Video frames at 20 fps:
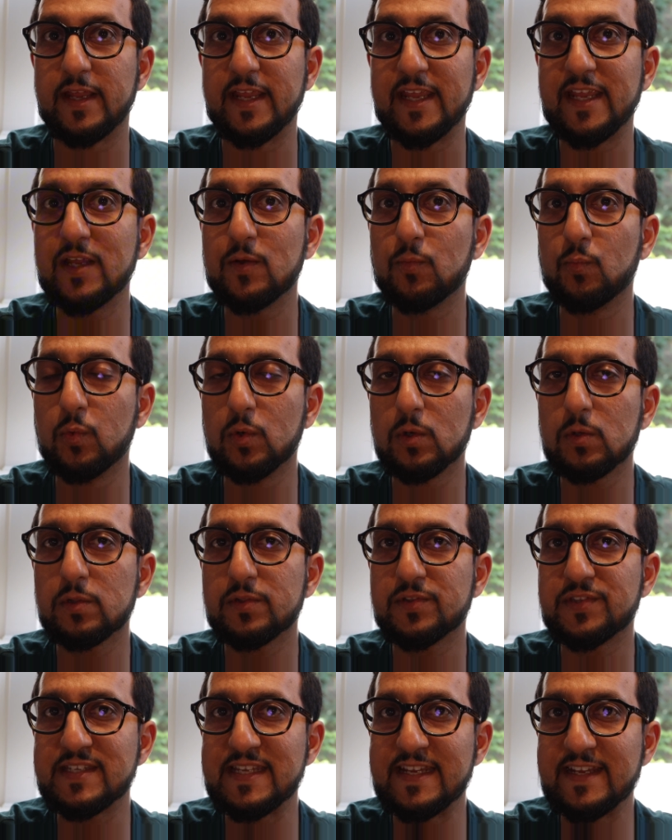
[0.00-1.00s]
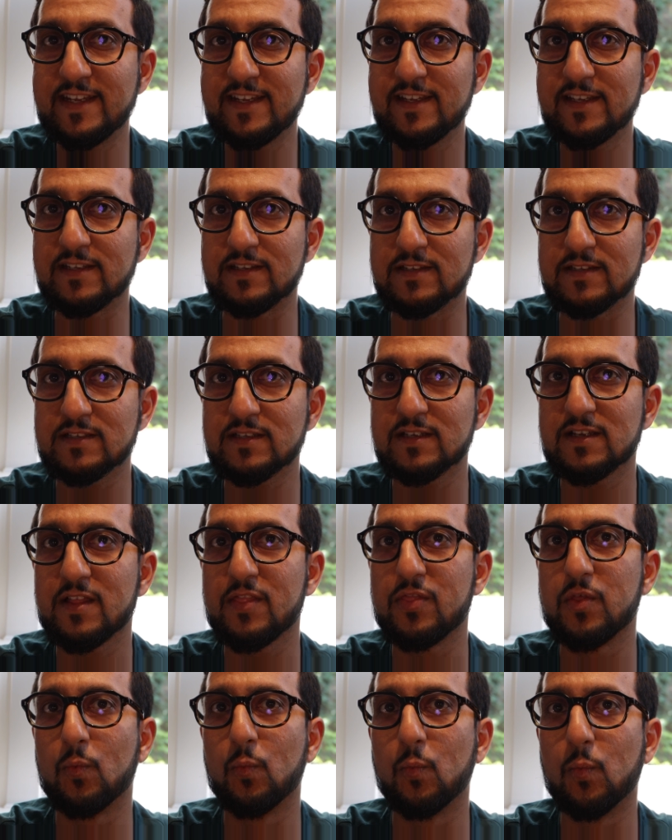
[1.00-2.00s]
It will tint
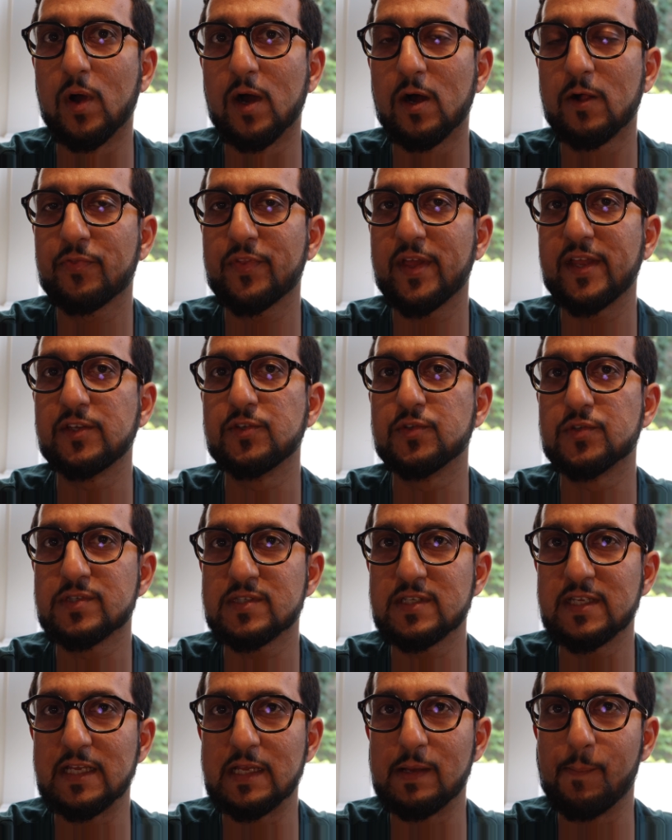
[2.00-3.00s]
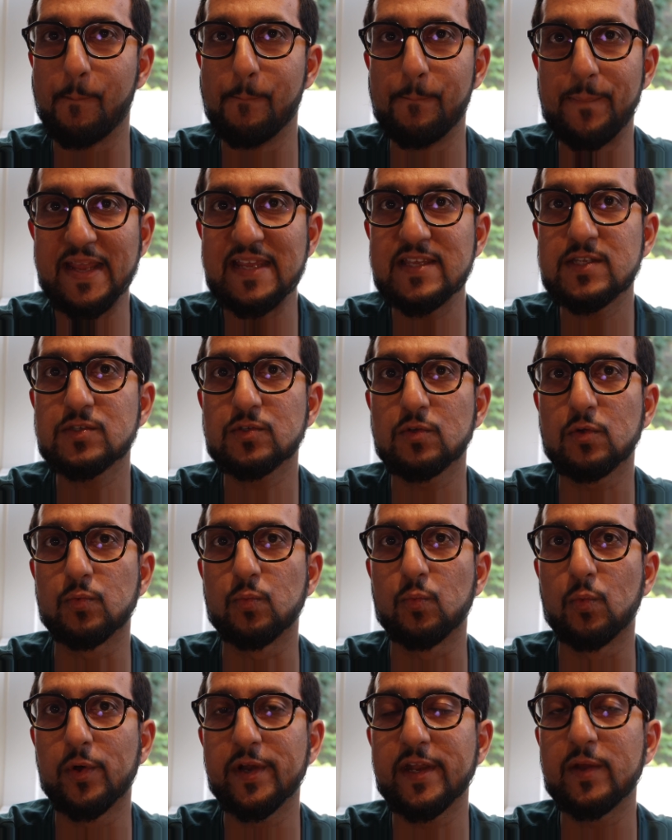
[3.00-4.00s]
the world that you see based
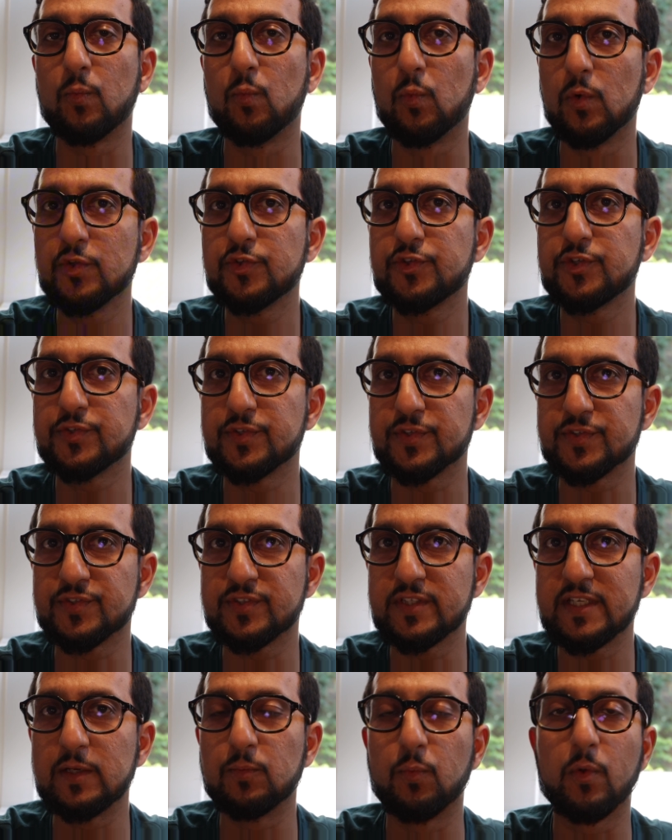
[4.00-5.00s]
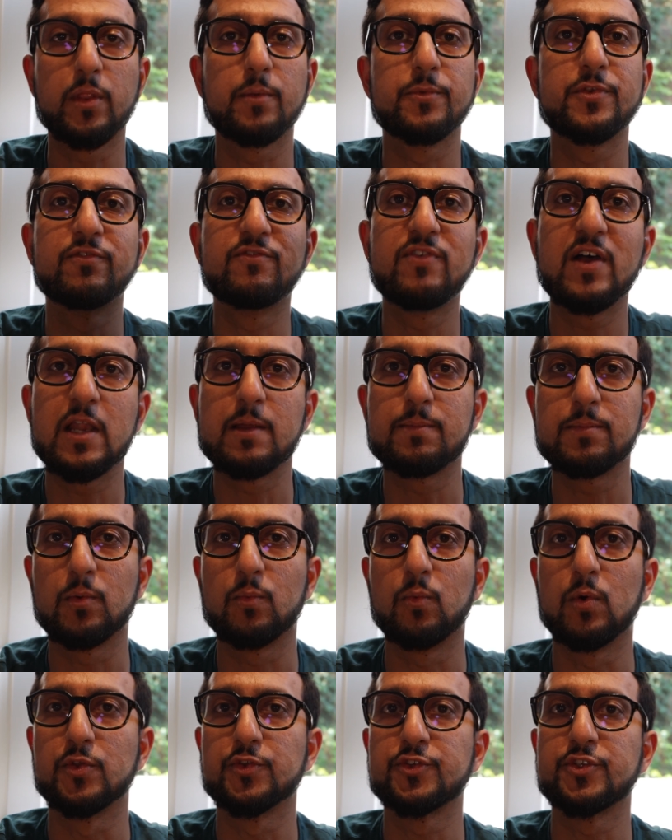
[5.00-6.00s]
on what it wants you to see, what the developer
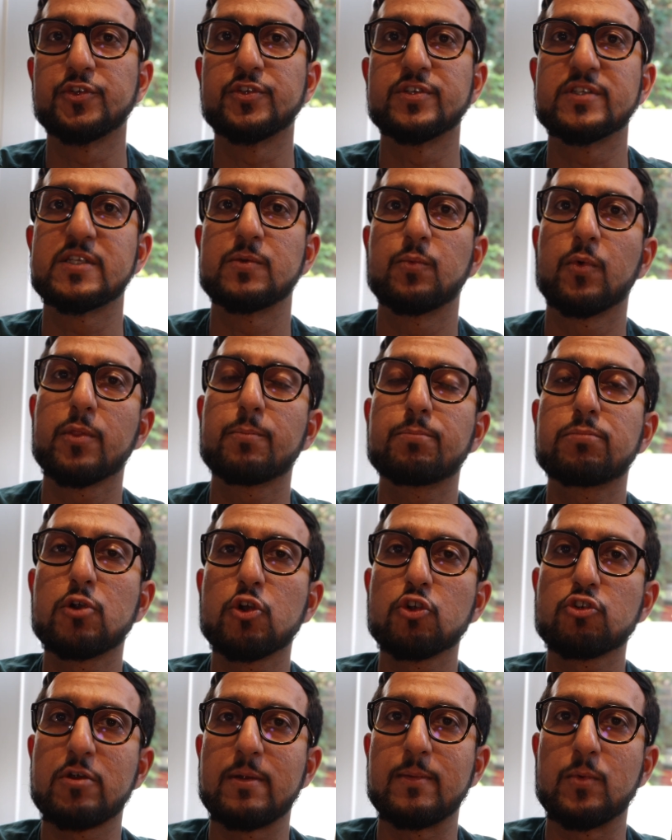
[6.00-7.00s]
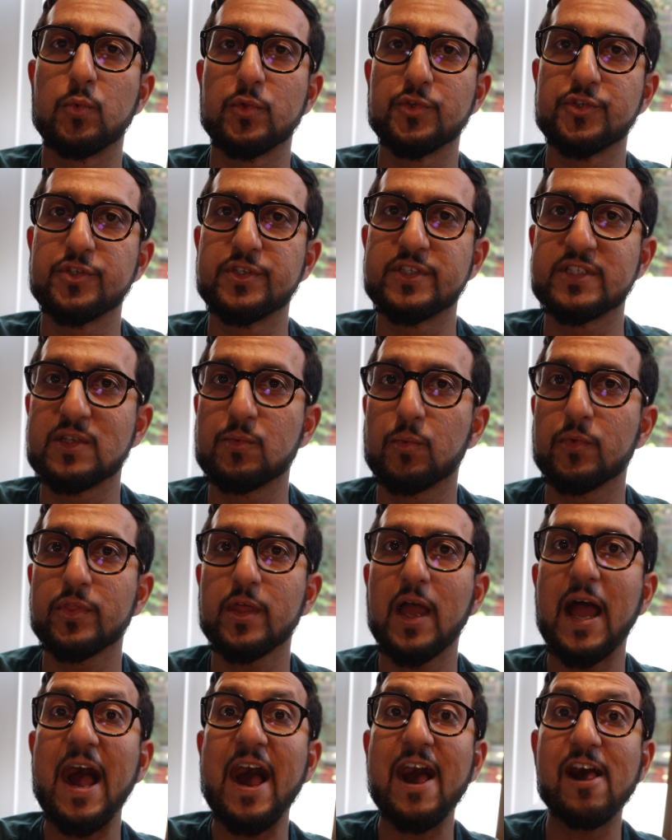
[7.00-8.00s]
wants you to see, what the programmer wants you to see, what
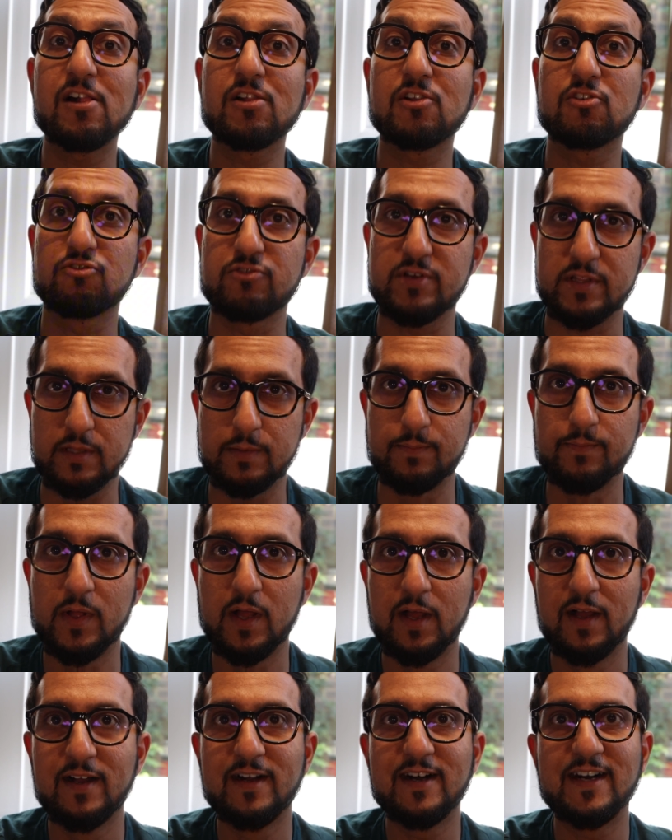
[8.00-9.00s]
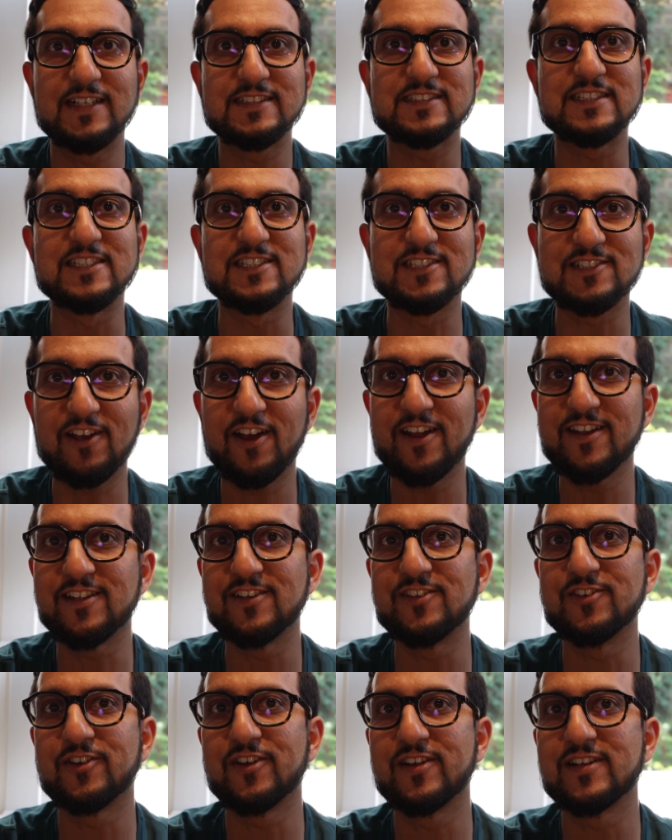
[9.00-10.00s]
the algorithm has
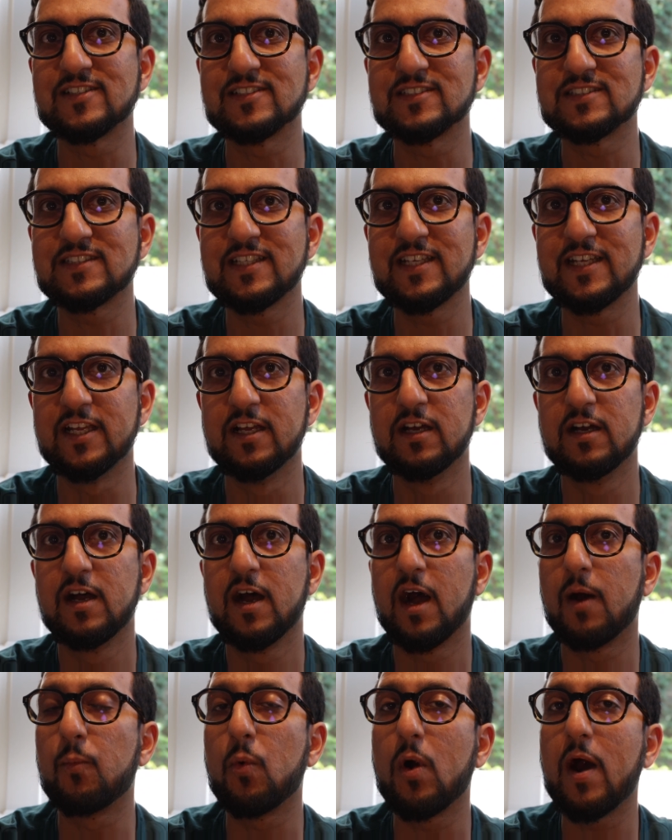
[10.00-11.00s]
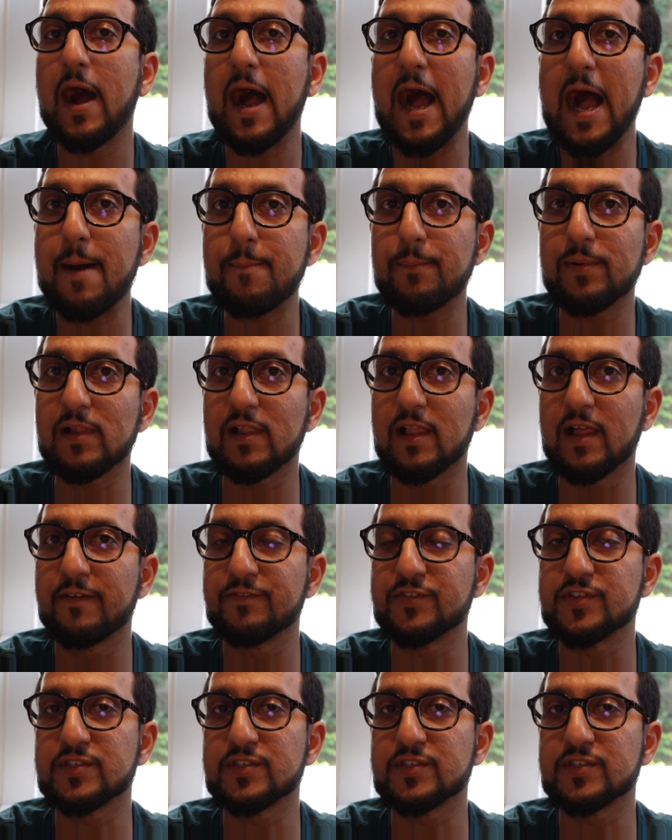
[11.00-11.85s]
decided you're going to see, and what Apple have